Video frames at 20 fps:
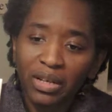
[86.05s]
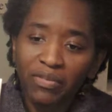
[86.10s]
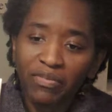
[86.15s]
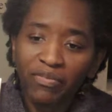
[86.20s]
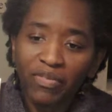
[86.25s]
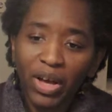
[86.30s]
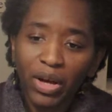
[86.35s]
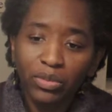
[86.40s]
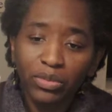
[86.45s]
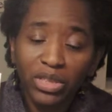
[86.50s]

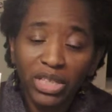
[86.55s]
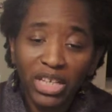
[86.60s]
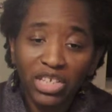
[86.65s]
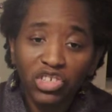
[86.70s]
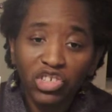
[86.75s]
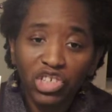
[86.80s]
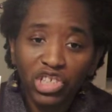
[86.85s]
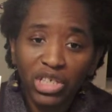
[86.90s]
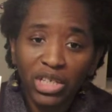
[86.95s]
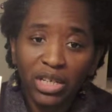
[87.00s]

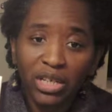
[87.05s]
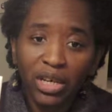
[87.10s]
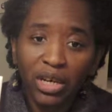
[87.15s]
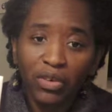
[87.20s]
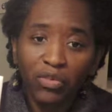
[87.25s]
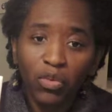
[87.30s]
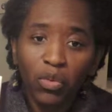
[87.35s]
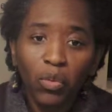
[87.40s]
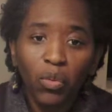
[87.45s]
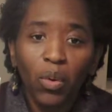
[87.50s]
foundation
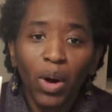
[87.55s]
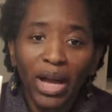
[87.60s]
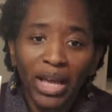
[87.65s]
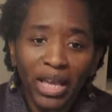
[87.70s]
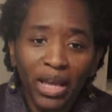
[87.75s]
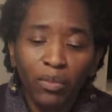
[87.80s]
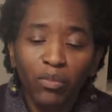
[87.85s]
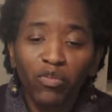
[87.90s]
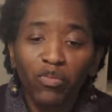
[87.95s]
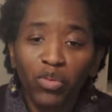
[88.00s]
of who I
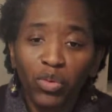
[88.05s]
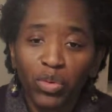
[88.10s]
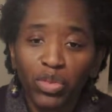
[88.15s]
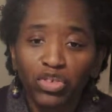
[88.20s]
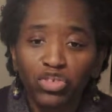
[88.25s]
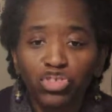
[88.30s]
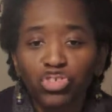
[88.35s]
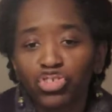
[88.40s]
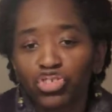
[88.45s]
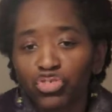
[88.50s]
am for
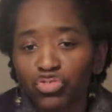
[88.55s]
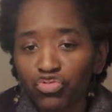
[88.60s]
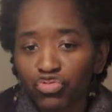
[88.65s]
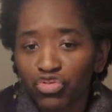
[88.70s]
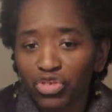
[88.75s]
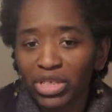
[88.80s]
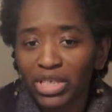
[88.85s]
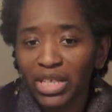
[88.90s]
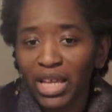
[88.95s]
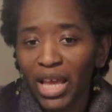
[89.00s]
the
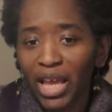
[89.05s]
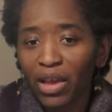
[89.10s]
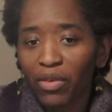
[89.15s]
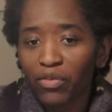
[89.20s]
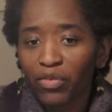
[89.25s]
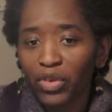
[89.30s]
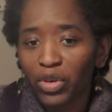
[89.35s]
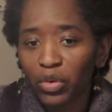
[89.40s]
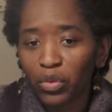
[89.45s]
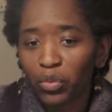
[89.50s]
children to
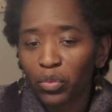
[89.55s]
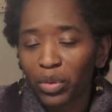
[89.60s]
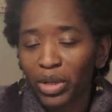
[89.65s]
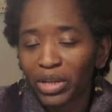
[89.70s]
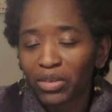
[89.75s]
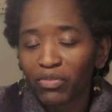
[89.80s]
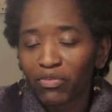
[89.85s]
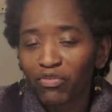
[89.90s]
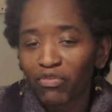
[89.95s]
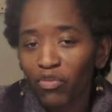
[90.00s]
have in a
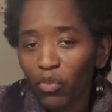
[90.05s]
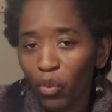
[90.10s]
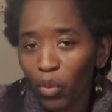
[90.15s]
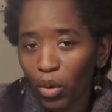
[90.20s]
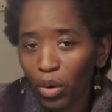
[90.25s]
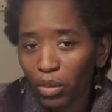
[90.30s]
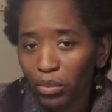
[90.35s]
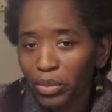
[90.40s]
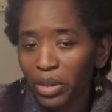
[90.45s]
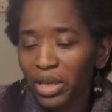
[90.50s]
written
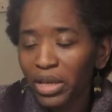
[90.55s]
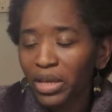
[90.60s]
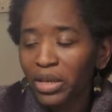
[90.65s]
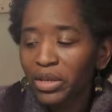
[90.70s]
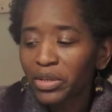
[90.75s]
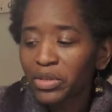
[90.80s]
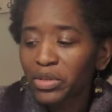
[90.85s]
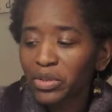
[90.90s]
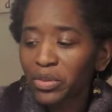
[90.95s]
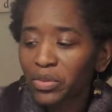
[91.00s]
form.
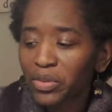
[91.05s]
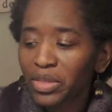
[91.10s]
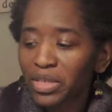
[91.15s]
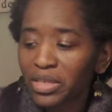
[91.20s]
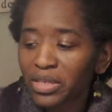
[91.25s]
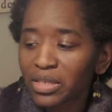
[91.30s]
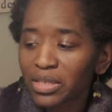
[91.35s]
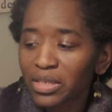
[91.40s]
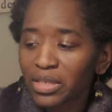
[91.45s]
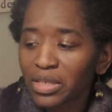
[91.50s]
So
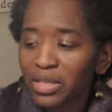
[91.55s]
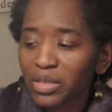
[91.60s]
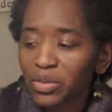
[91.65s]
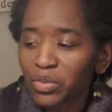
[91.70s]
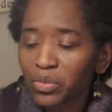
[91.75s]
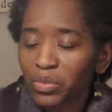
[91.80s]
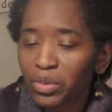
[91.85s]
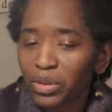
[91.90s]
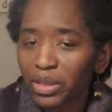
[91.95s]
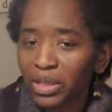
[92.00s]
this is
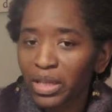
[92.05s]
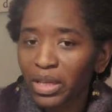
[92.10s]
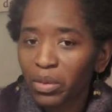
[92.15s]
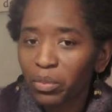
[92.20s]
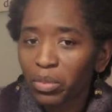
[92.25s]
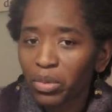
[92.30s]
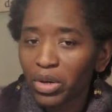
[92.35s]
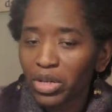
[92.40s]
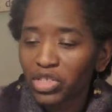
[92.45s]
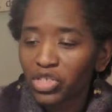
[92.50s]
really a
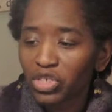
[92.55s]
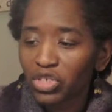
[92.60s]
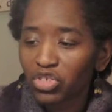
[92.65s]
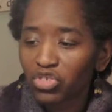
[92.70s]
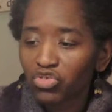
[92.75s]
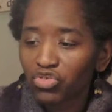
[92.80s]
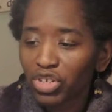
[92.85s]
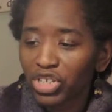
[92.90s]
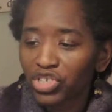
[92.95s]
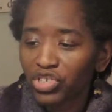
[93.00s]
precious
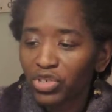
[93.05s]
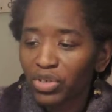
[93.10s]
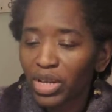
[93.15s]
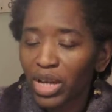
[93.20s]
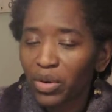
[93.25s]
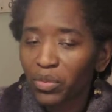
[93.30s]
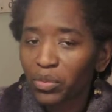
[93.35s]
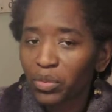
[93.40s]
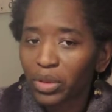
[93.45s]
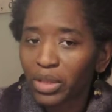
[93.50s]
treasure, and
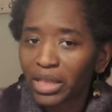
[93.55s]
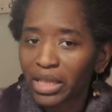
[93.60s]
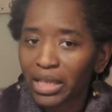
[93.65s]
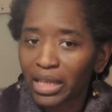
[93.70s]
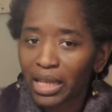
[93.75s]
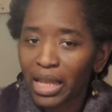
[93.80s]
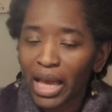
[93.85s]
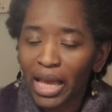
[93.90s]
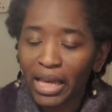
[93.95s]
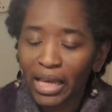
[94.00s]
I really
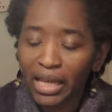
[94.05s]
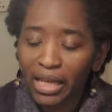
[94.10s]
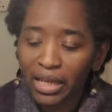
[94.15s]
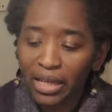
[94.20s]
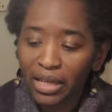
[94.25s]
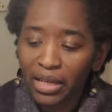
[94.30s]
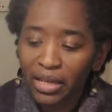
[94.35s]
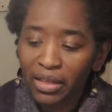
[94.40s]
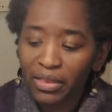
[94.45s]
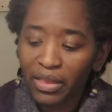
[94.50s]
like
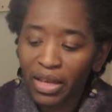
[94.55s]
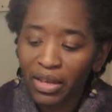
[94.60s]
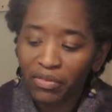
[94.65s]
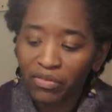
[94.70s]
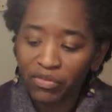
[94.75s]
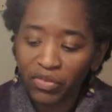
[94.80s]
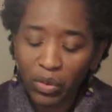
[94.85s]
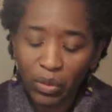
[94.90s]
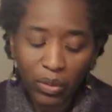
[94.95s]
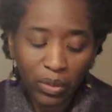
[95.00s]
that
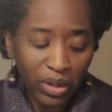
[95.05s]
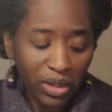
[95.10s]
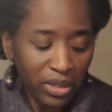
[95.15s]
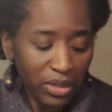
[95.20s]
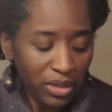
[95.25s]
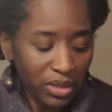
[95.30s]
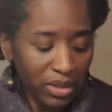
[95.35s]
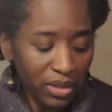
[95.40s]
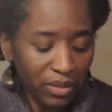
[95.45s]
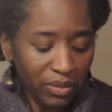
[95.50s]

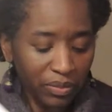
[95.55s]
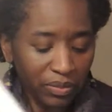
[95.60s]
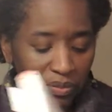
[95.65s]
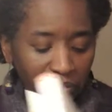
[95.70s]
focus.